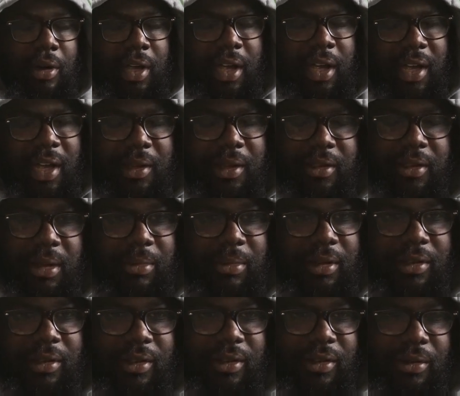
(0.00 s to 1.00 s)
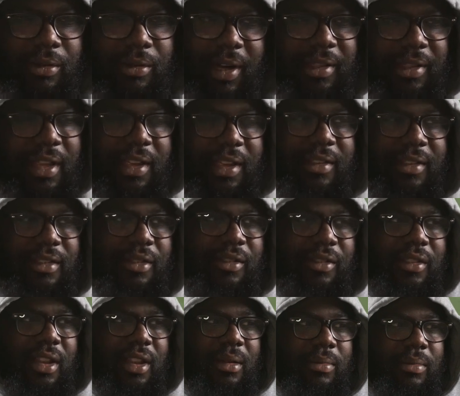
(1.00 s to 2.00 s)
I think it was number two. I think his jersey
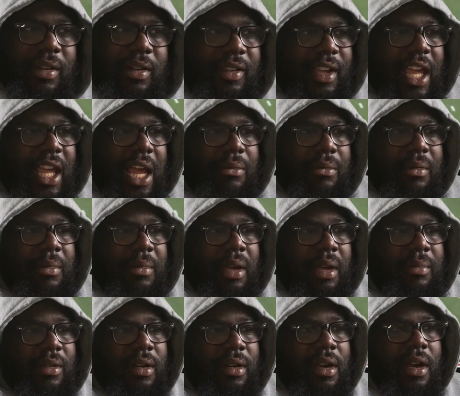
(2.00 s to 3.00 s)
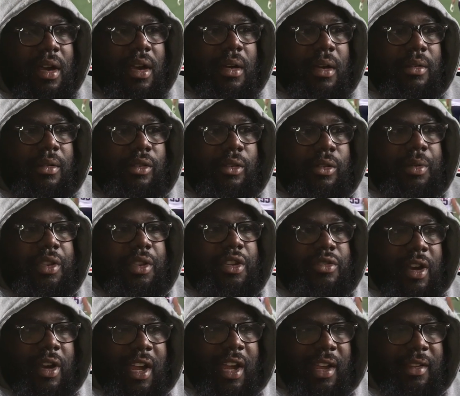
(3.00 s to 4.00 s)
number is. I can't remember. Dude with the
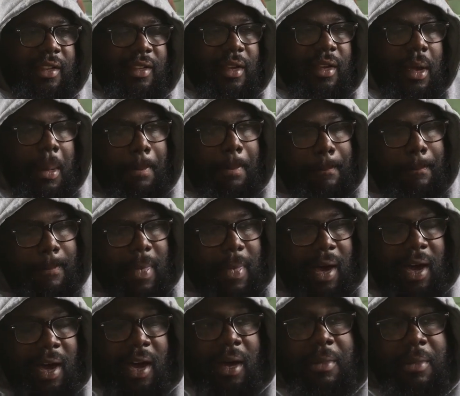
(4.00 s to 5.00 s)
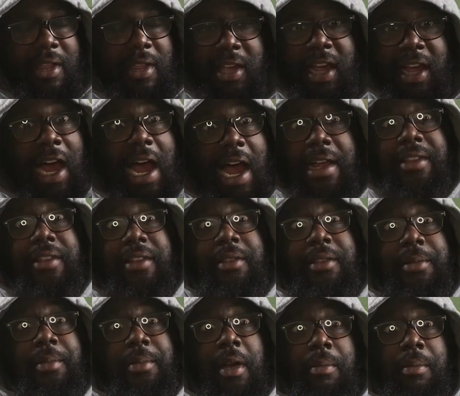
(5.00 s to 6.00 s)
dreads. Um, and Cox is
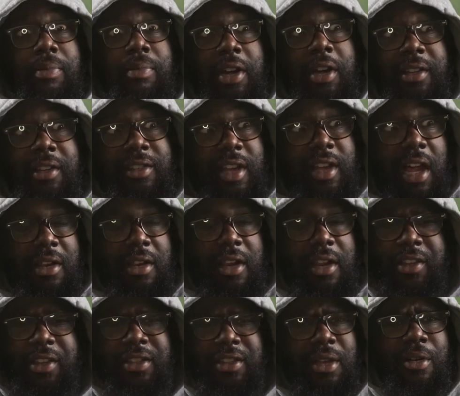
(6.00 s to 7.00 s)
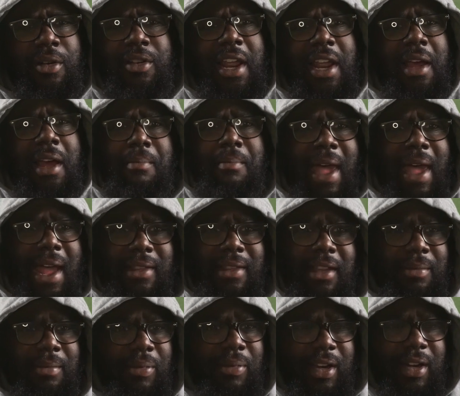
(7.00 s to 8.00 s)
a pretty solid. If he's third down back, that's
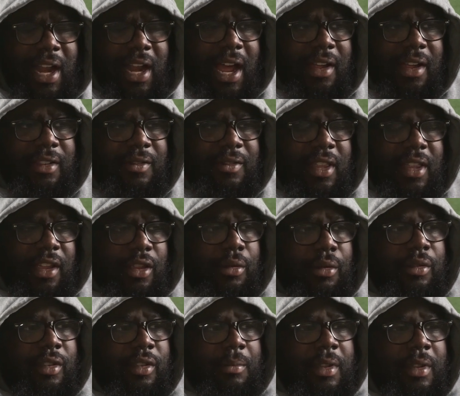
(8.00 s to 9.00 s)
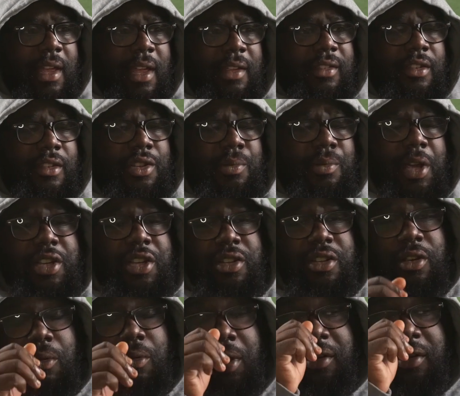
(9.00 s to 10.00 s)
pretty nice if they use him in that situation
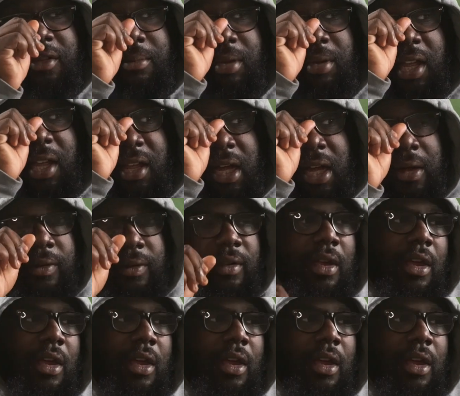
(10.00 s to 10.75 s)
going into the playoffs.